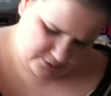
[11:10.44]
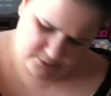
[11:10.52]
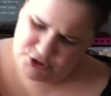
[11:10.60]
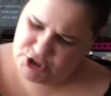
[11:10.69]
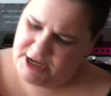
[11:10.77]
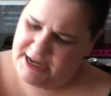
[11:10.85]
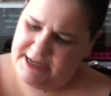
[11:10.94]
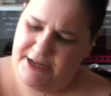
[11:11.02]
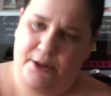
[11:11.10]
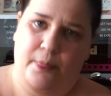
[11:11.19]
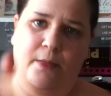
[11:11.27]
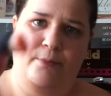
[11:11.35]
don't be shy.
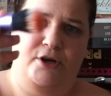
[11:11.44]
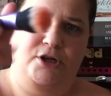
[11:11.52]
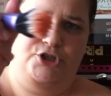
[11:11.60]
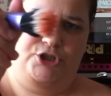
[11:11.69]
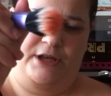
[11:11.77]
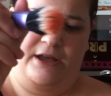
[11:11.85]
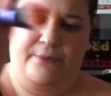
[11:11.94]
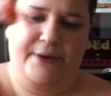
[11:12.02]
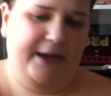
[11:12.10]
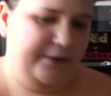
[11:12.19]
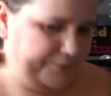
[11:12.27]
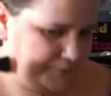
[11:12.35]
Get on the brush. There
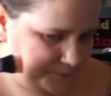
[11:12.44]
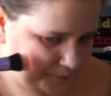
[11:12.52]
we go.